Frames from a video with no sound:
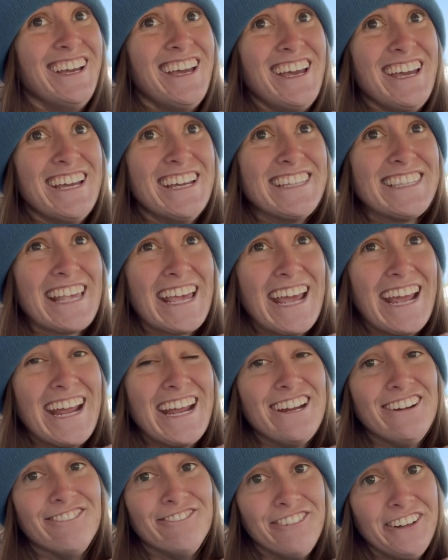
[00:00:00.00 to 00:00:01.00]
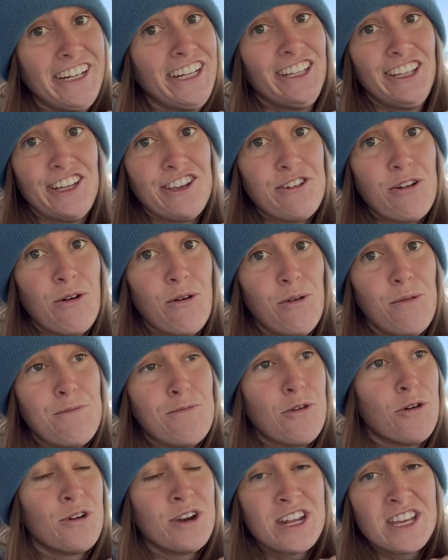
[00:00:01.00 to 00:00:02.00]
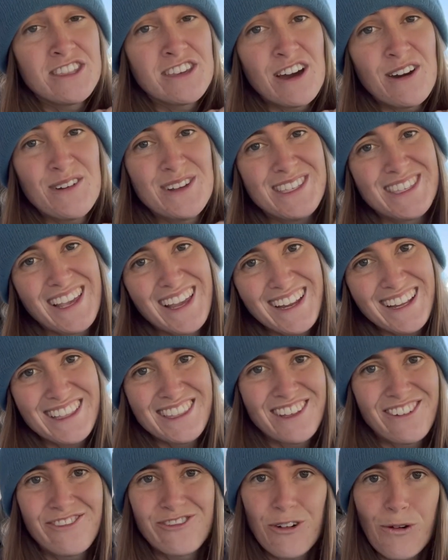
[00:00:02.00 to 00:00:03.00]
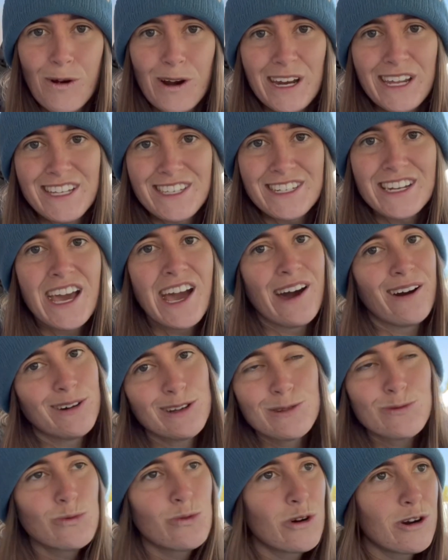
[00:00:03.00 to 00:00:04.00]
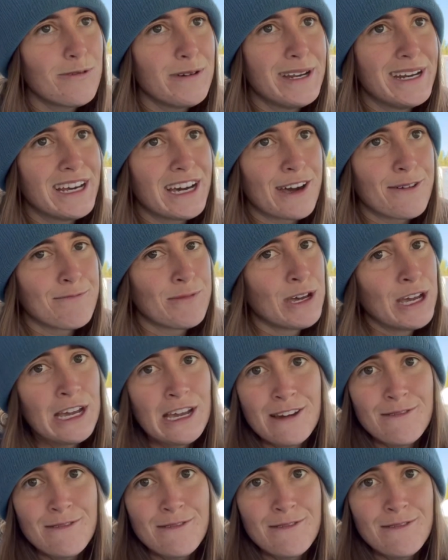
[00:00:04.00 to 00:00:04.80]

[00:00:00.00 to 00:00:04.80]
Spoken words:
It's a really cold morning, though. It's like in the 40s now. It's warming up.